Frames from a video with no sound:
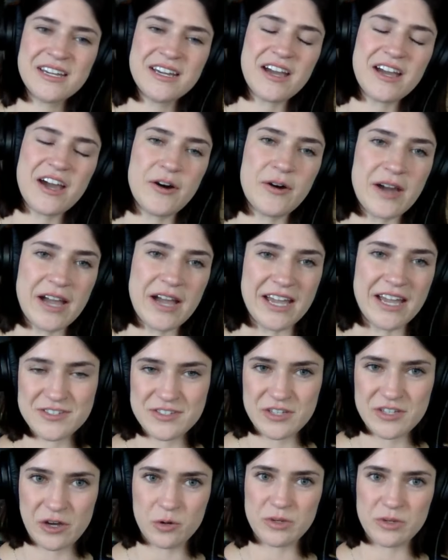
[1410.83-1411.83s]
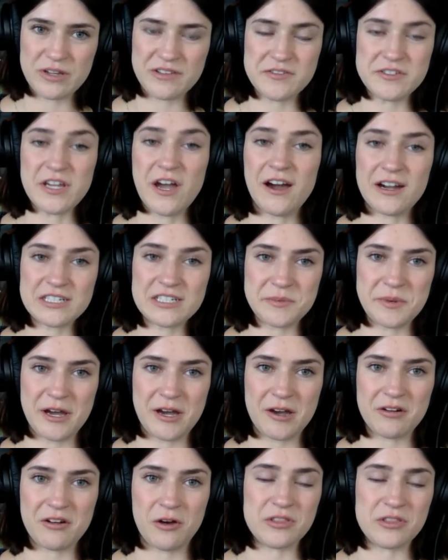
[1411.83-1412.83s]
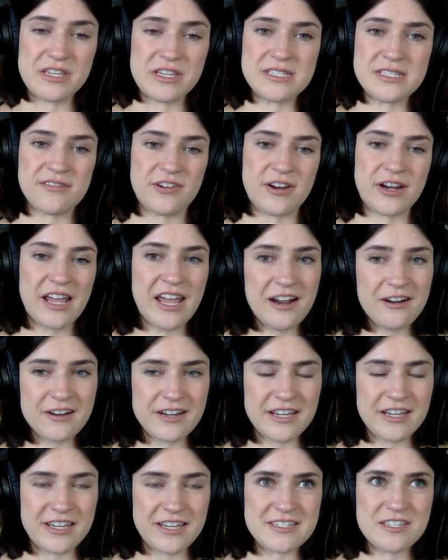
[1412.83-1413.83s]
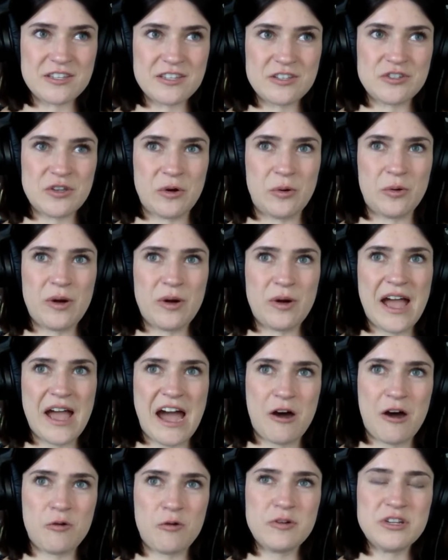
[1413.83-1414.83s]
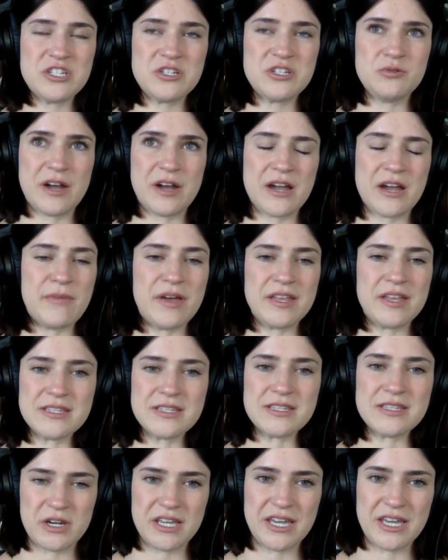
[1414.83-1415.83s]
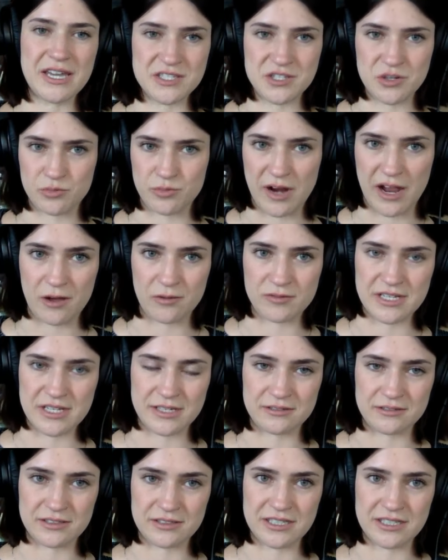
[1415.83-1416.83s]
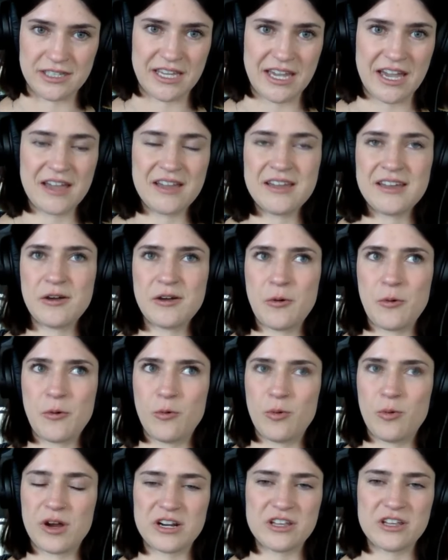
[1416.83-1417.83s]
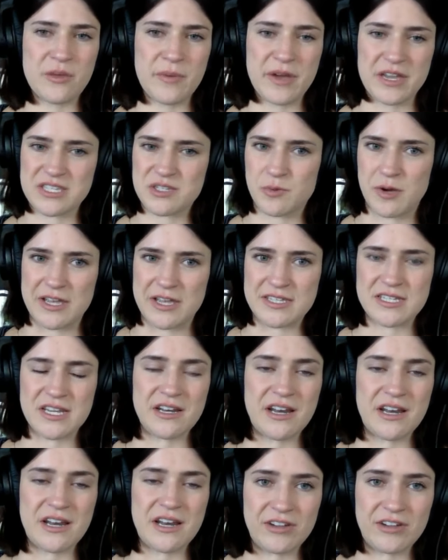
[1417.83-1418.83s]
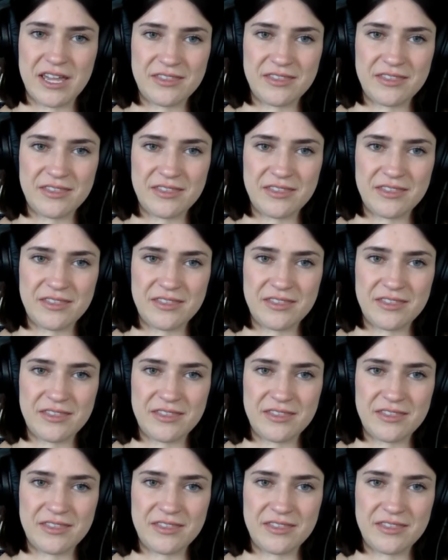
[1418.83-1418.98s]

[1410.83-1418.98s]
Okay, so we've talked about all these different areas. So how would you recommend someone gets around Italy? Like, what are the best ways to navigate the